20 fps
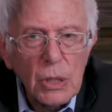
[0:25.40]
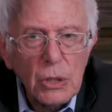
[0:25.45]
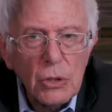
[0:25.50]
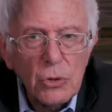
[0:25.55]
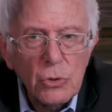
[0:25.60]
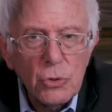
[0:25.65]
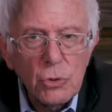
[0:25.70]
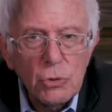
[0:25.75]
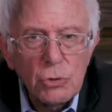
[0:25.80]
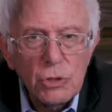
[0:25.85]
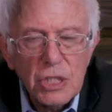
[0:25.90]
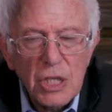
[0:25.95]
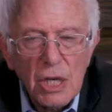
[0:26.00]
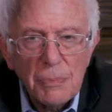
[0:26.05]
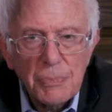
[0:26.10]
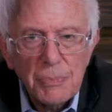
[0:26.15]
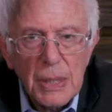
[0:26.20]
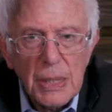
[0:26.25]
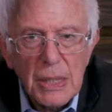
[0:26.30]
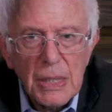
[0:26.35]
are going to do
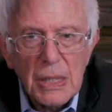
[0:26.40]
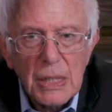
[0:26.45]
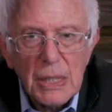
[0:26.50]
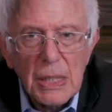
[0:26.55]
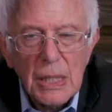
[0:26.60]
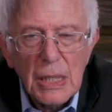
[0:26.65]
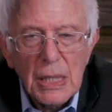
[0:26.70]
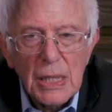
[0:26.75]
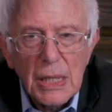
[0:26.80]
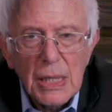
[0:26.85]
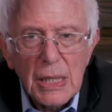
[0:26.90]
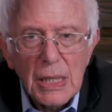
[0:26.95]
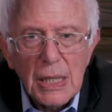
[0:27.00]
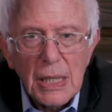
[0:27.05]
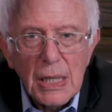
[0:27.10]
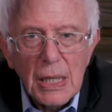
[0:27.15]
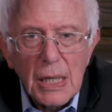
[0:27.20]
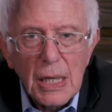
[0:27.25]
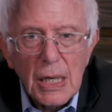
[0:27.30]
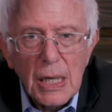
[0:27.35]
something
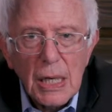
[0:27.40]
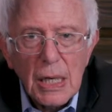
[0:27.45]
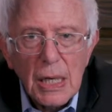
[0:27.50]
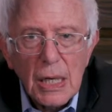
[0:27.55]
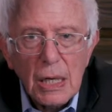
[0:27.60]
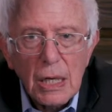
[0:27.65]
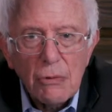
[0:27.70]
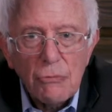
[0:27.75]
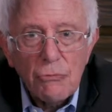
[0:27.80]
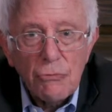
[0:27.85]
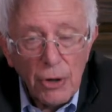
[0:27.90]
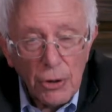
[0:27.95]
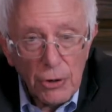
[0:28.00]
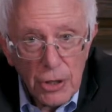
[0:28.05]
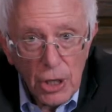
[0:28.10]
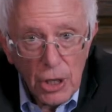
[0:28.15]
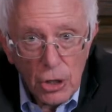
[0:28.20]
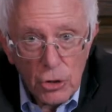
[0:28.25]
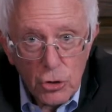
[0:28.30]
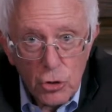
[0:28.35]

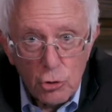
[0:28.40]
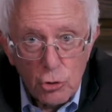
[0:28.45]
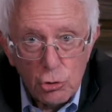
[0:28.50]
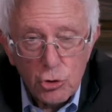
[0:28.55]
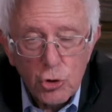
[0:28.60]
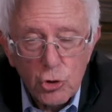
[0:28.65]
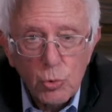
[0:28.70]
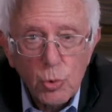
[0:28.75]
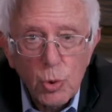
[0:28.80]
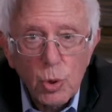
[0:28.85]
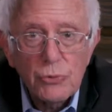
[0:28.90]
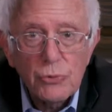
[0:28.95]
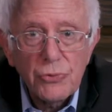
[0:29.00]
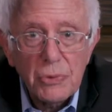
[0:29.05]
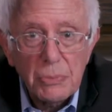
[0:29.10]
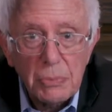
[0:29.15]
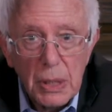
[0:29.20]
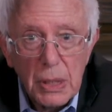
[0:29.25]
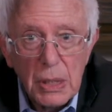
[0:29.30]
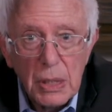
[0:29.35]
very unusual
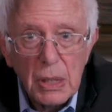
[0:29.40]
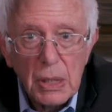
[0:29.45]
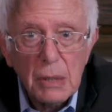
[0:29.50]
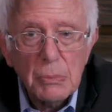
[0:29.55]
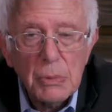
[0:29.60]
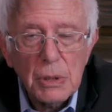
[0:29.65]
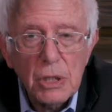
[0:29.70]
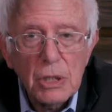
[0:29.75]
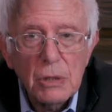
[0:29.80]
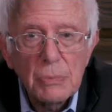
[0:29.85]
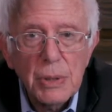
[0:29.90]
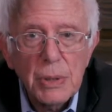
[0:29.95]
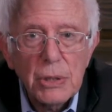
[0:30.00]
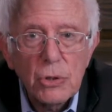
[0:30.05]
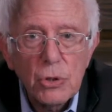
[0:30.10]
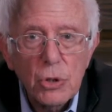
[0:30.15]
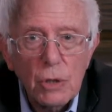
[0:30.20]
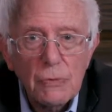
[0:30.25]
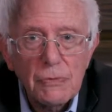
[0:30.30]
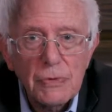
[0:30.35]
for me, and I'm a little
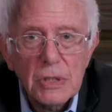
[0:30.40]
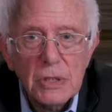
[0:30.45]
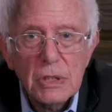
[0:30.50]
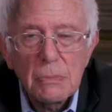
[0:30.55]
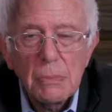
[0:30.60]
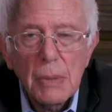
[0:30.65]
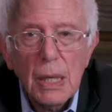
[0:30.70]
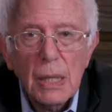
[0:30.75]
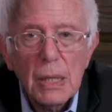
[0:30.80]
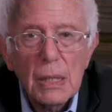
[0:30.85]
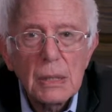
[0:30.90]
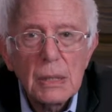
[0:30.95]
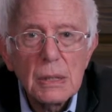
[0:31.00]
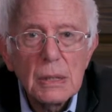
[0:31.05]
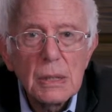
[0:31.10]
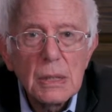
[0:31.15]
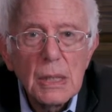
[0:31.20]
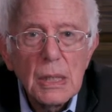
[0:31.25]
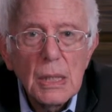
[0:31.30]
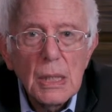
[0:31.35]
bit nervous about it
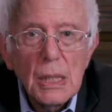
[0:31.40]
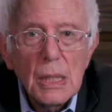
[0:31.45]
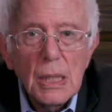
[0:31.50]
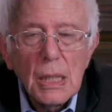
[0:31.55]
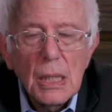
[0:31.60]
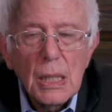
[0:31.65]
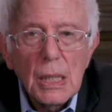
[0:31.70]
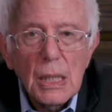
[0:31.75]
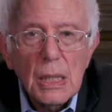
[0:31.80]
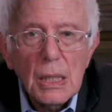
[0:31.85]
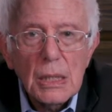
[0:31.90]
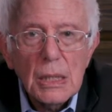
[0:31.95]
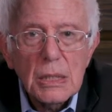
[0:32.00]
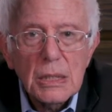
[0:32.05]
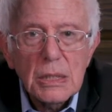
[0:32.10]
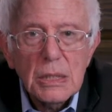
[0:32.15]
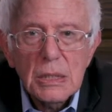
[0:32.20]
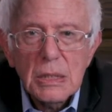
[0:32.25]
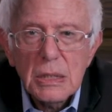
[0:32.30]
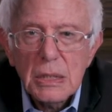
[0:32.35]

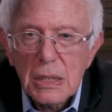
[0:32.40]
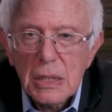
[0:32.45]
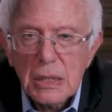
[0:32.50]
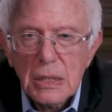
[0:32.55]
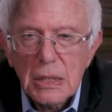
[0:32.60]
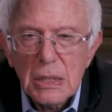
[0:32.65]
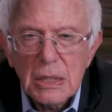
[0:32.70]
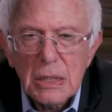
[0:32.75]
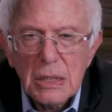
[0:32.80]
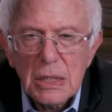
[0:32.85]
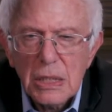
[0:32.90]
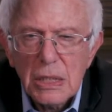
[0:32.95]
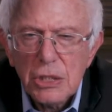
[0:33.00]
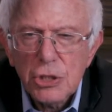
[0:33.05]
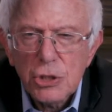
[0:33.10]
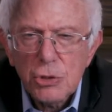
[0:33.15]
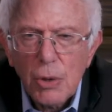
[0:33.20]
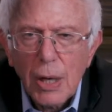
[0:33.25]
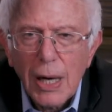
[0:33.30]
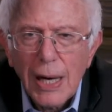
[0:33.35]
because this is an
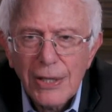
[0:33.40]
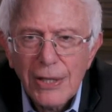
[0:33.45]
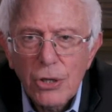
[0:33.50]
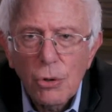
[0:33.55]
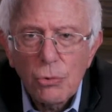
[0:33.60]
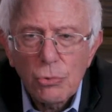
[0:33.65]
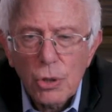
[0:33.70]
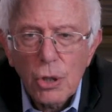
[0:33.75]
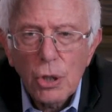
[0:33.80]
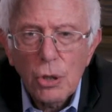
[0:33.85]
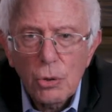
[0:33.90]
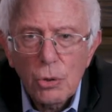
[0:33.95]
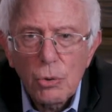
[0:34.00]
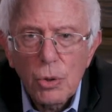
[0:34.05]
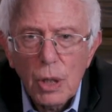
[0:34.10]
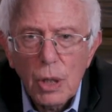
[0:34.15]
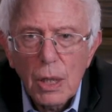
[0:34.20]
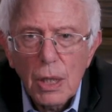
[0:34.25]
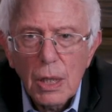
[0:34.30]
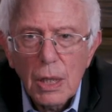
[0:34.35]
issue I don't
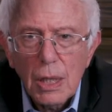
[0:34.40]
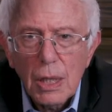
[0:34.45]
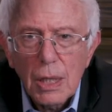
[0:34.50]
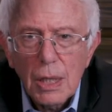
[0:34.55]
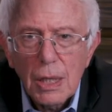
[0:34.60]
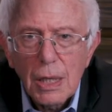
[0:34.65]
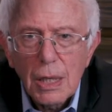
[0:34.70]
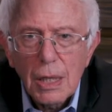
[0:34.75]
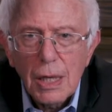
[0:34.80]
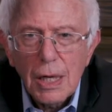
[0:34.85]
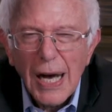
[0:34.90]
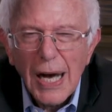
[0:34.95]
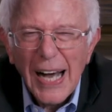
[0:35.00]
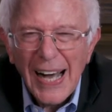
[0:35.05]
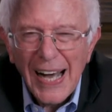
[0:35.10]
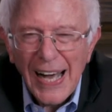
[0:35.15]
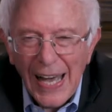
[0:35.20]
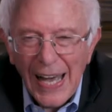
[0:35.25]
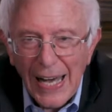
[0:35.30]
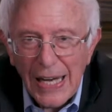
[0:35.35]
know
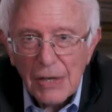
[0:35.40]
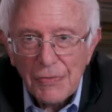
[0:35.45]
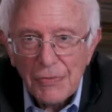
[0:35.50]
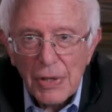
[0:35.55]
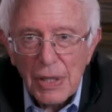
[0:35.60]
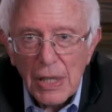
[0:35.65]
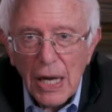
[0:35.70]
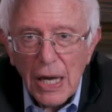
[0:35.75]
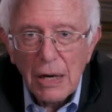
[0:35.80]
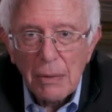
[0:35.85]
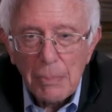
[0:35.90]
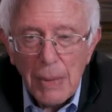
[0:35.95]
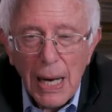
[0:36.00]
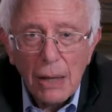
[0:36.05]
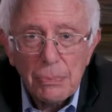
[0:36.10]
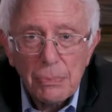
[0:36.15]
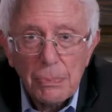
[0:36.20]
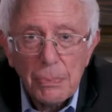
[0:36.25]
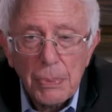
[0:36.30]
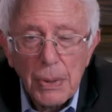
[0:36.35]
a heck of a lot
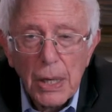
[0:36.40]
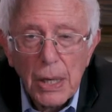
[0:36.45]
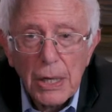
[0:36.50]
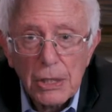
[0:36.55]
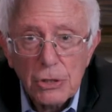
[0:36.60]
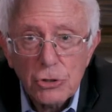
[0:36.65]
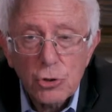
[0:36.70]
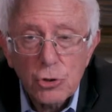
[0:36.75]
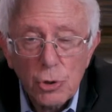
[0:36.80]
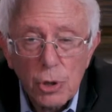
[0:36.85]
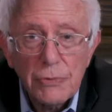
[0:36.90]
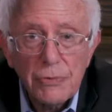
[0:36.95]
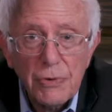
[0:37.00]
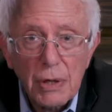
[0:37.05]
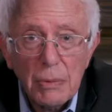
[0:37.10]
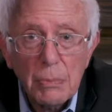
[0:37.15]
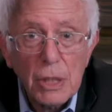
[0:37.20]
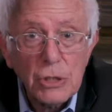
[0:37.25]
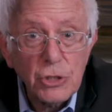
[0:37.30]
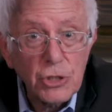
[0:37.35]
about, but I enjoy
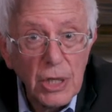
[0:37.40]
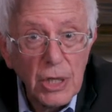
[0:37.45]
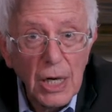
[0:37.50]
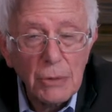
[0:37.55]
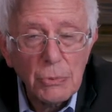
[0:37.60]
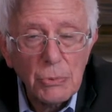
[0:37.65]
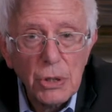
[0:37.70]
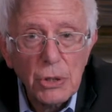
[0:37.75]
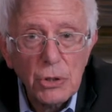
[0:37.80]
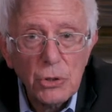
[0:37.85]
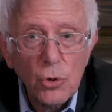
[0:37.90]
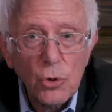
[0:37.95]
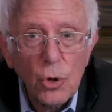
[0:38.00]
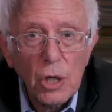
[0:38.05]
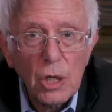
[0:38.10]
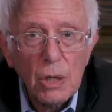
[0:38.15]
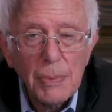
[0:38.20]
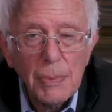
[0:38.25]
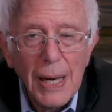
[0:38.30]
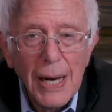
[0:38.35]
very much. Tonight we're going to
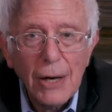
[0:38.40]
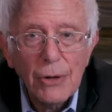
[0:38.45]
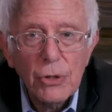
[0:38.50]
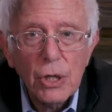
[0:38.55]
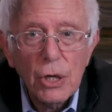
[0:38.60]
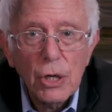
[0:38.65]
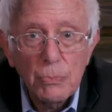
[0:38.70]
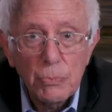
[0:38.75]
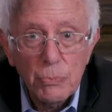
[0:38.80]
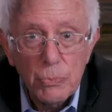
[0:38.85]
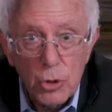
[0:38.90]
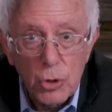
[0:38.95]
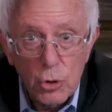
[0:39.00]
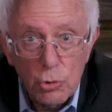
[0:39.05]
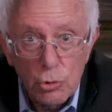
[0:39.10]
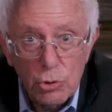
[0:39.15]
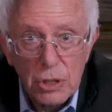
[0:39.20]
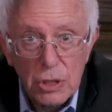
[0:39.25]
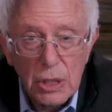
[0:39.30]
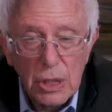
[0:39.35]
talk about
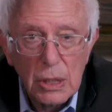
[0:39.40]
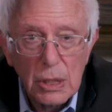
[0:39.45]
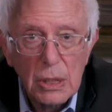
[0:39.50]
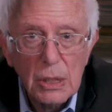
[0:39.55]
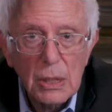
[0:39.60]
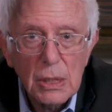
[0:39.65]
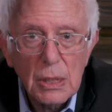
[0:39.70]
music.